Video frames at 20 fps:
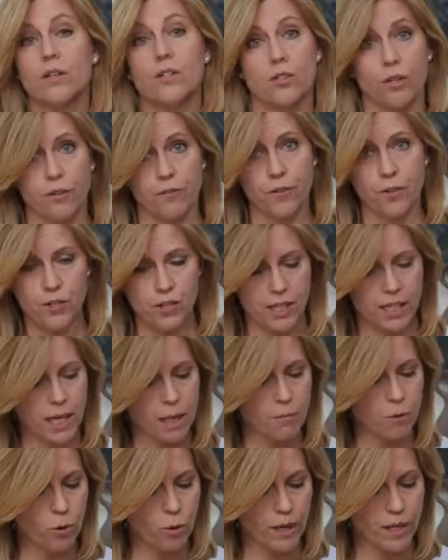So the first thing
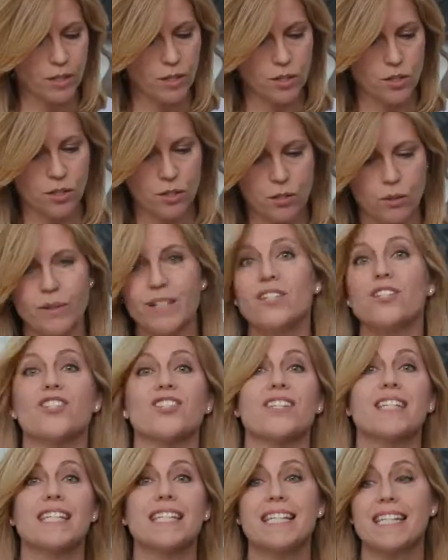I'm going to do is
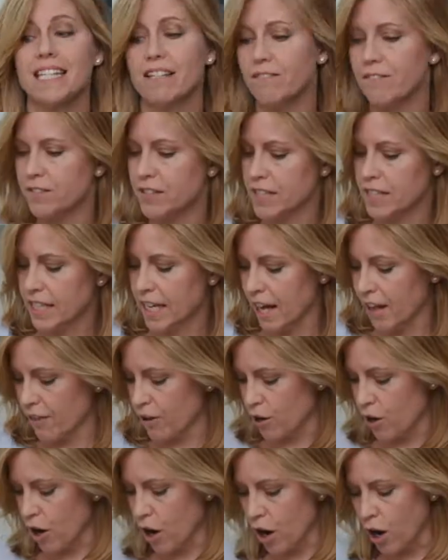just sift
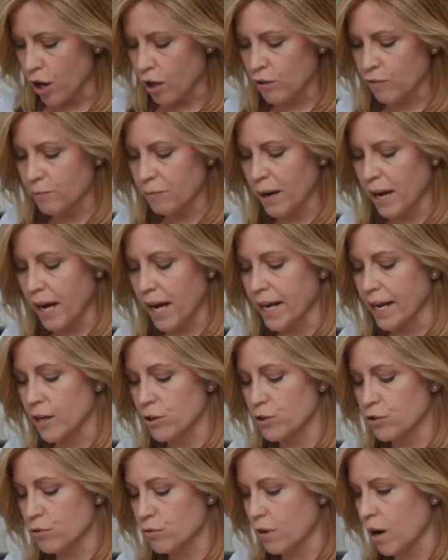together all of my
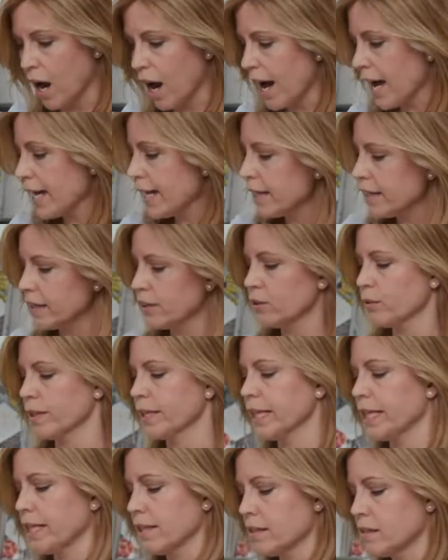dry
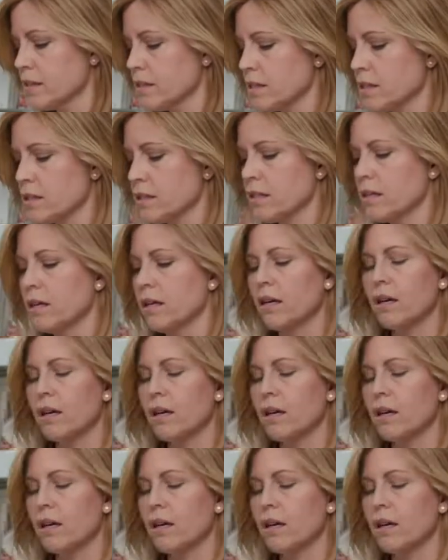ingredients.